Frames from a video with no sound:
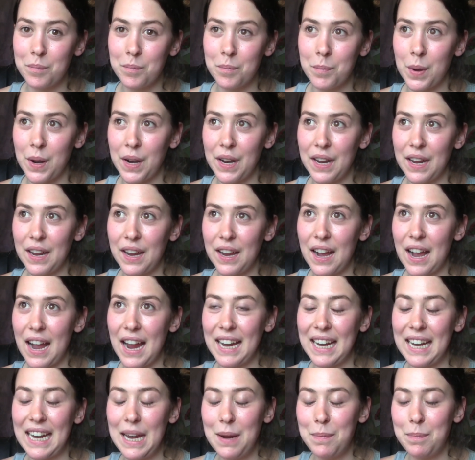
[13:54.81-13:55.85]
but
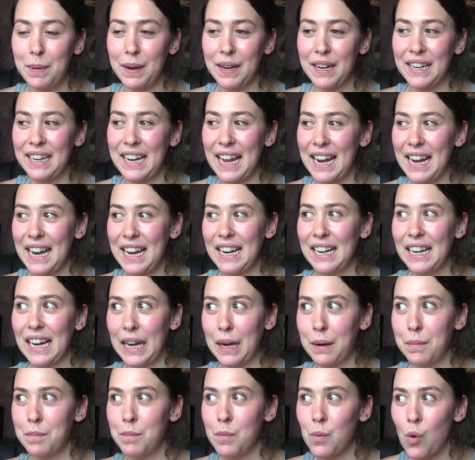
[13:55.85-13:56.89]
I keep getting
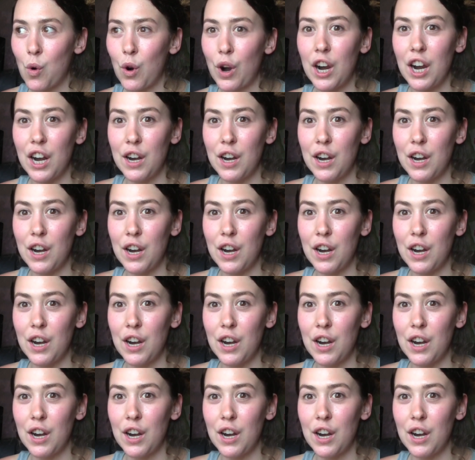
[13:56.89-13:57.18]
like more